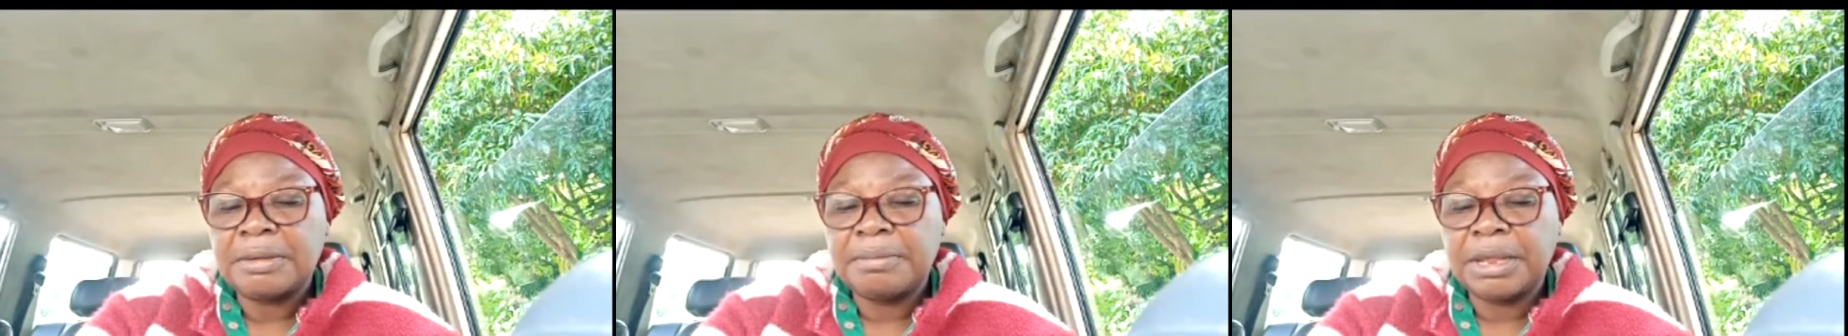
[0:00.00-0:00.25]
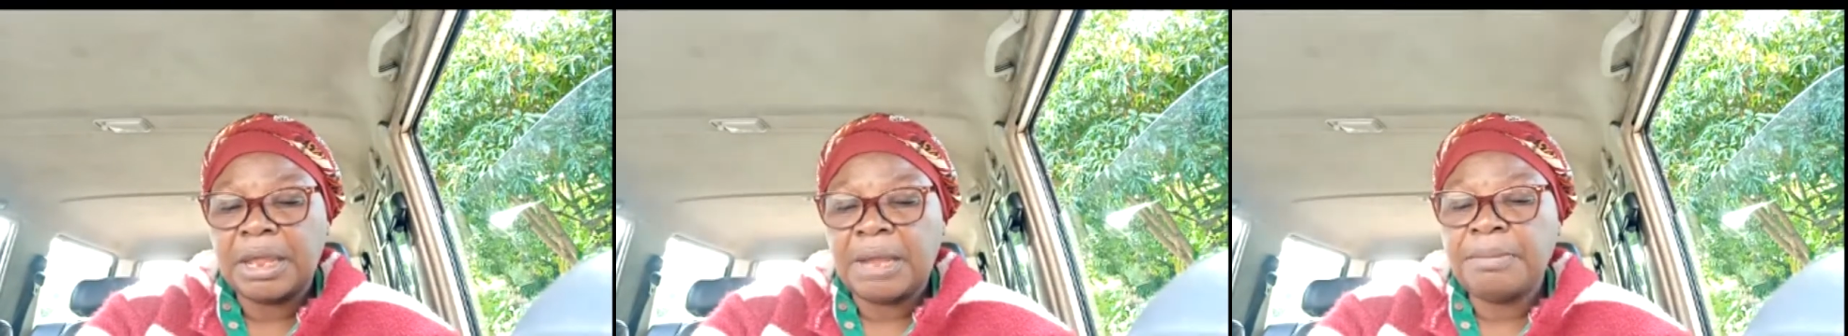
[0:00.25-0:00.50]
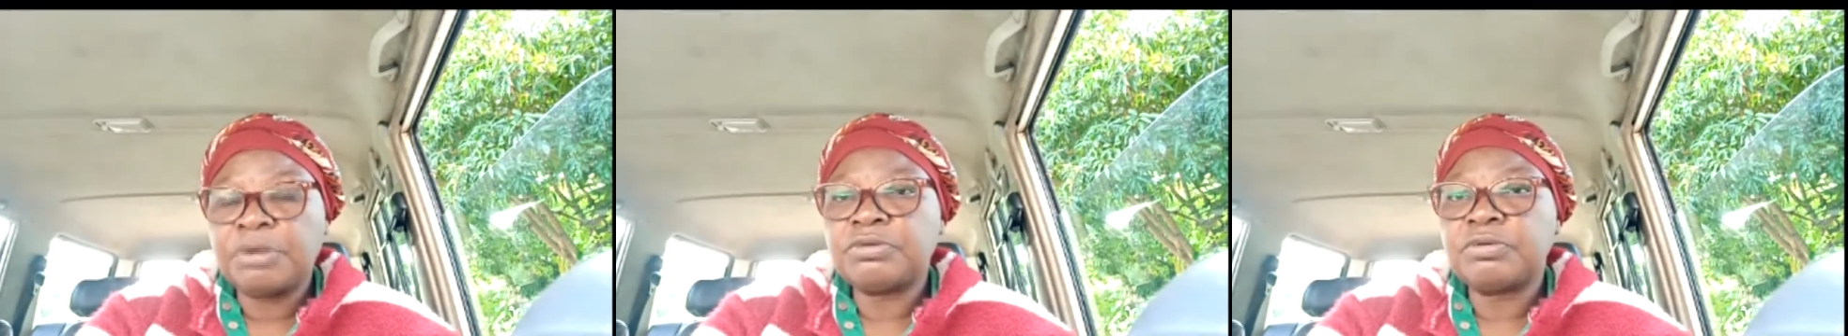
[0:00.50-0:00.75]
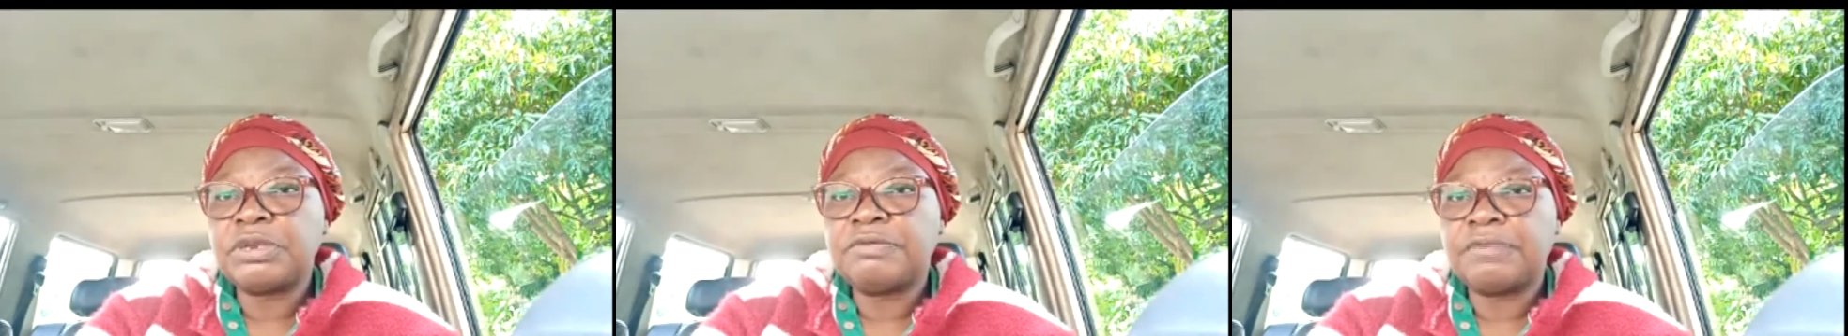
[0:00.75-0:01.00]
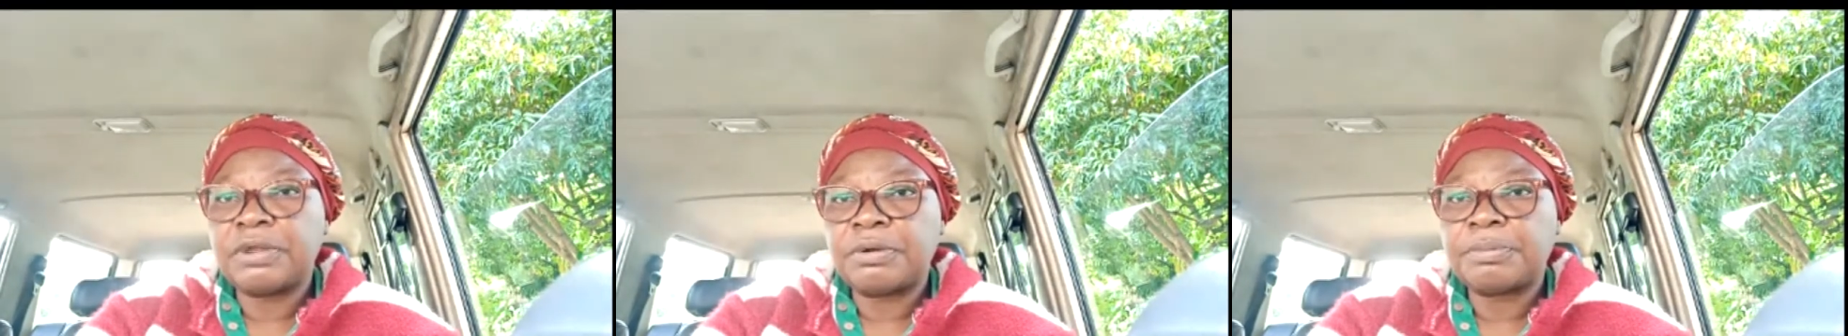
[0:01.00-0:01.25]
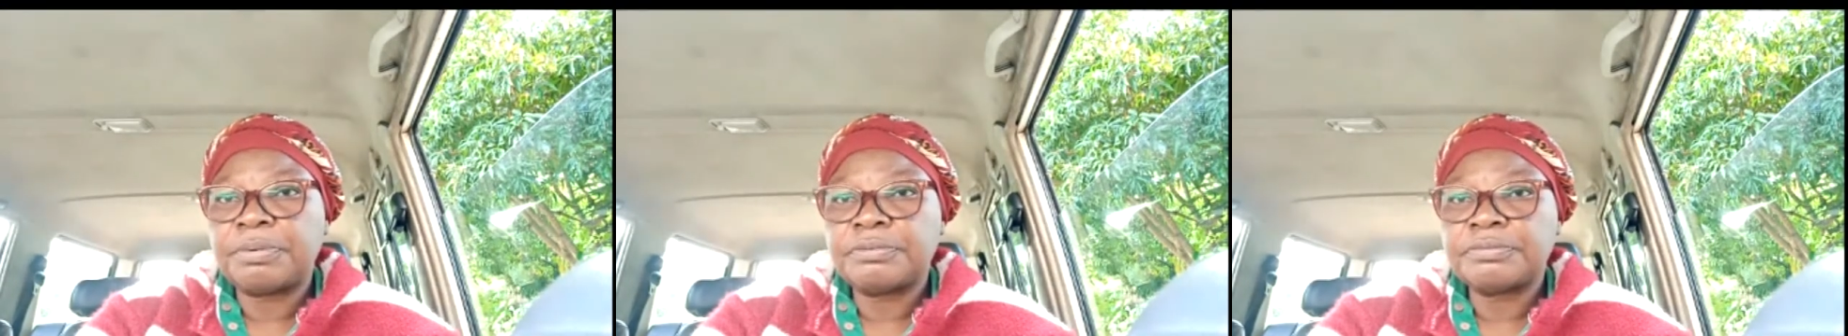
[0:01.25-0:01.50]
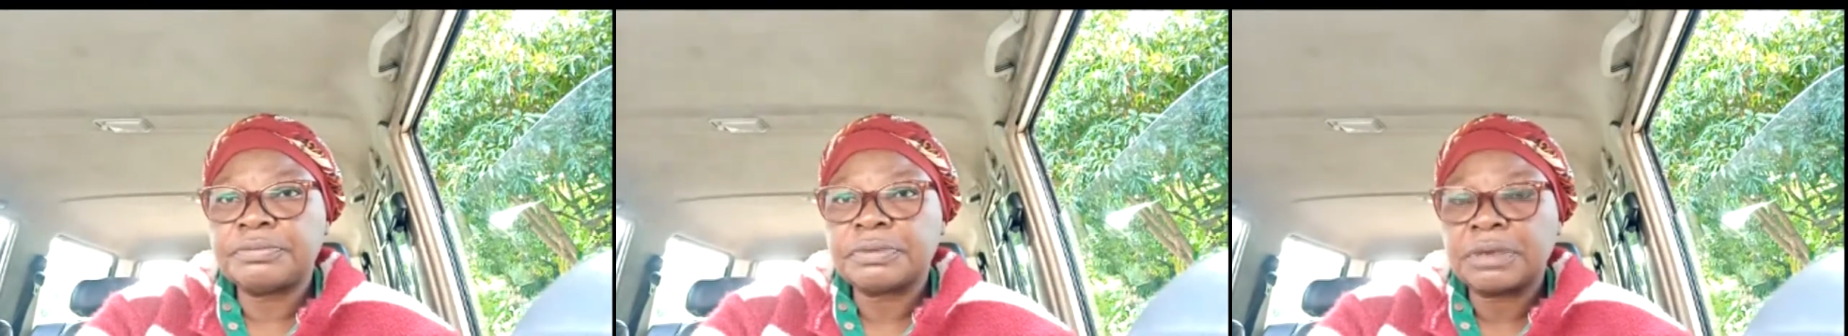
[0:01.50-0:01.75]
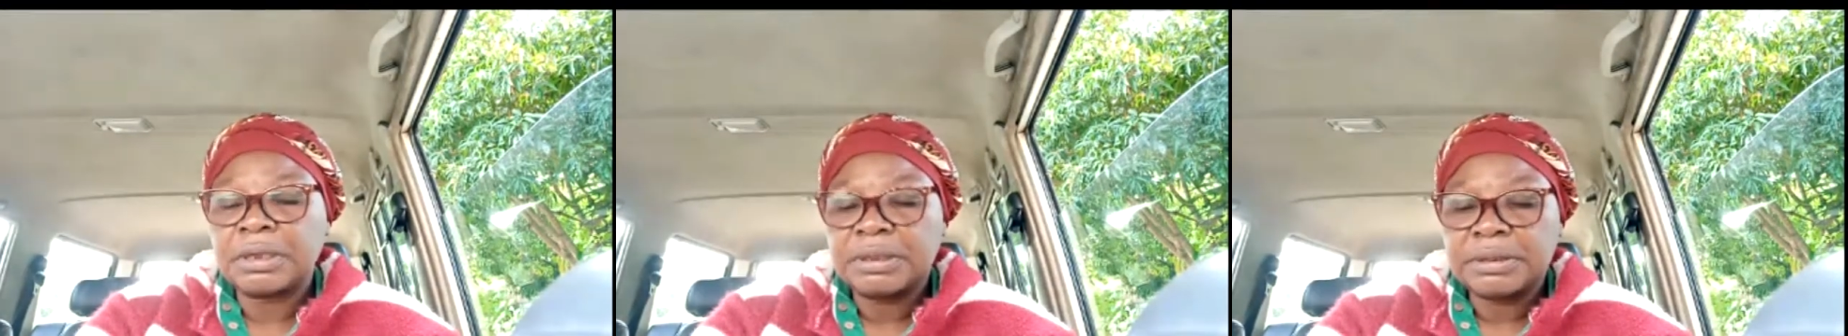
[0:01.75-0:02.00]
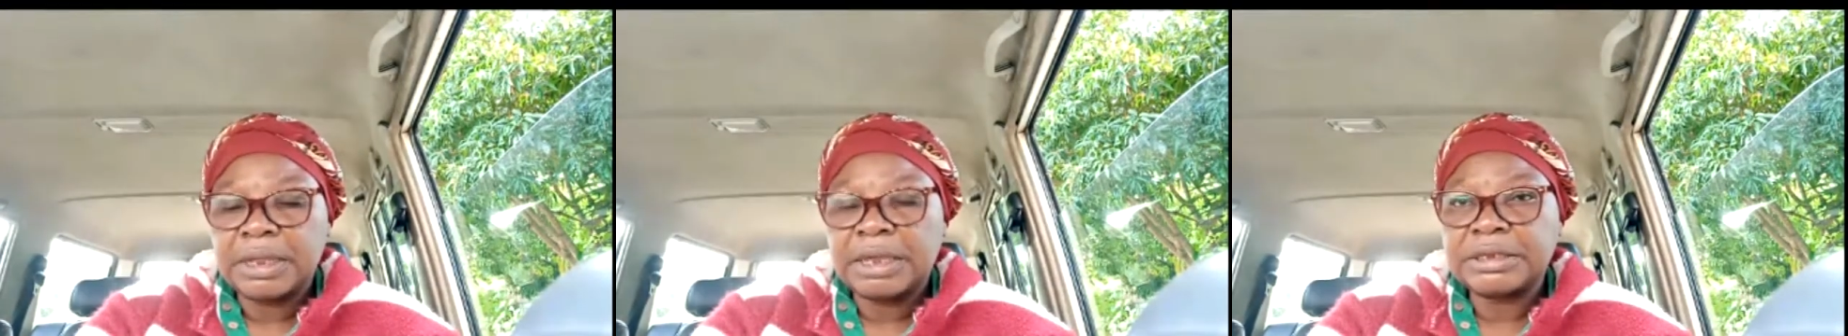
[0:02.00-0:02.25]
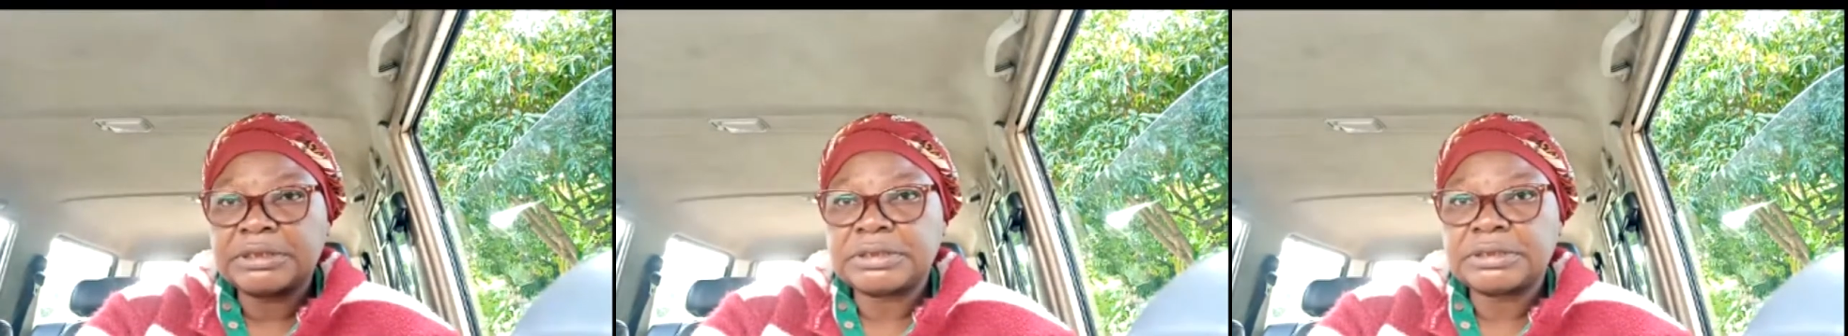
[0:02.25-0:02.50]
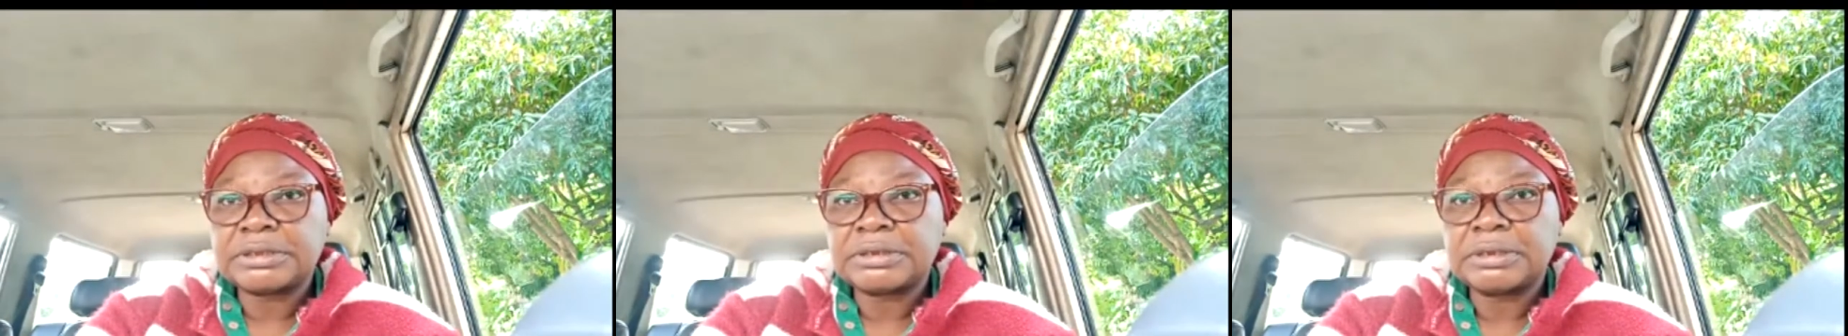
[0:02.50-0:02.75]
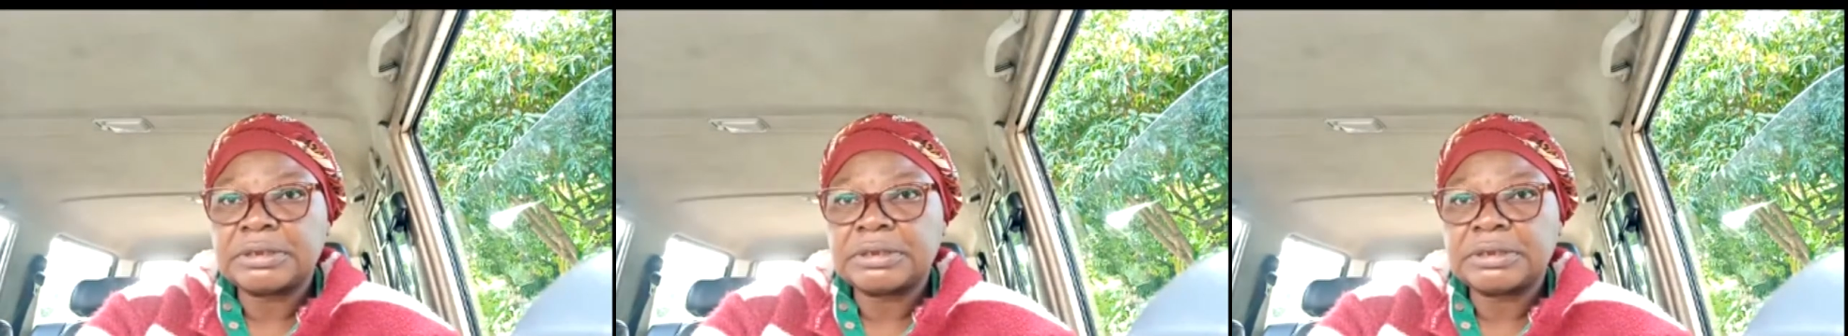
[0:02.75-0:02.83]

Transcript: be able to develop. There is